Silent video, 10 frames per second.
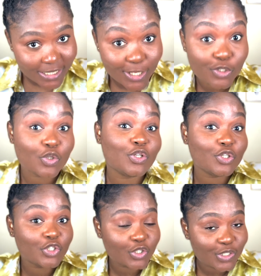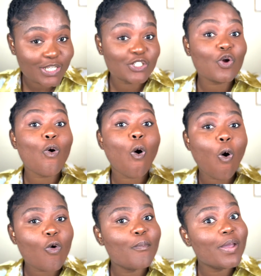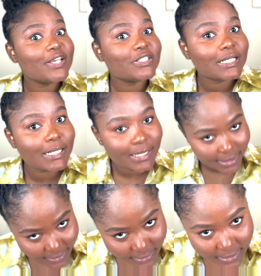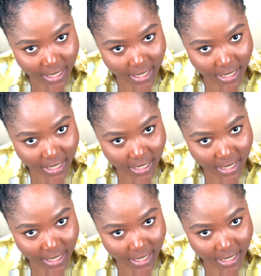is on the shortage occupation list